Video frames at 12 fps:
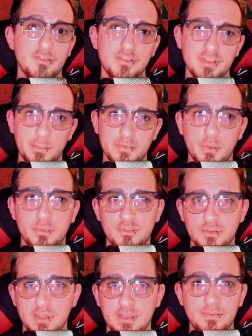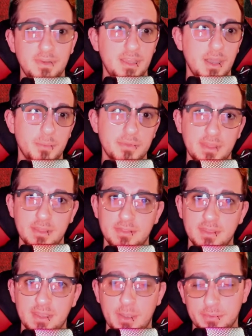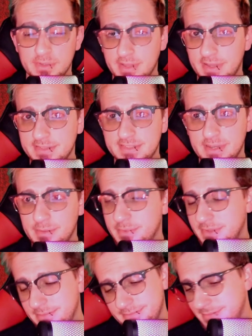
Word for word: Just let me know what you need. If you need help with anything, I would glad to set up a